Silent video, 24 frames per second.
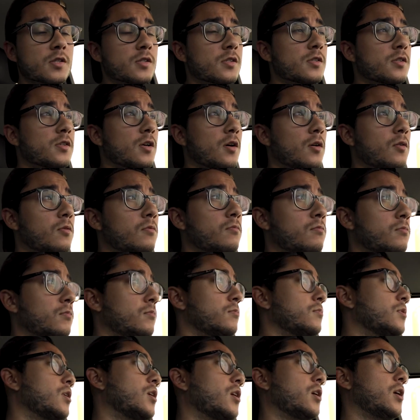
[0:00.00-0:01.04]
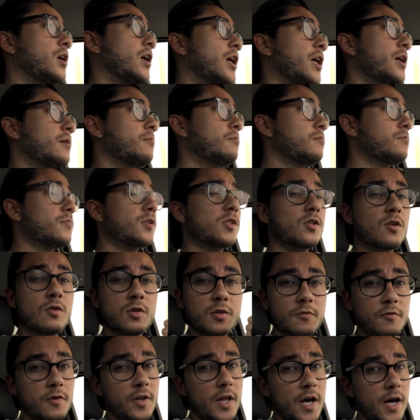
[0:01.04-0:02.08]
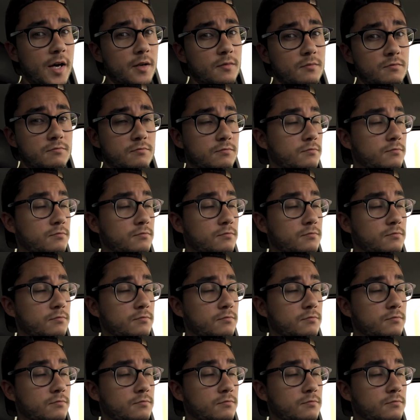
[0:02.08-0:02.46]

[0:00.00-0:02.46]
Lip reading: And so I'm stoked for that.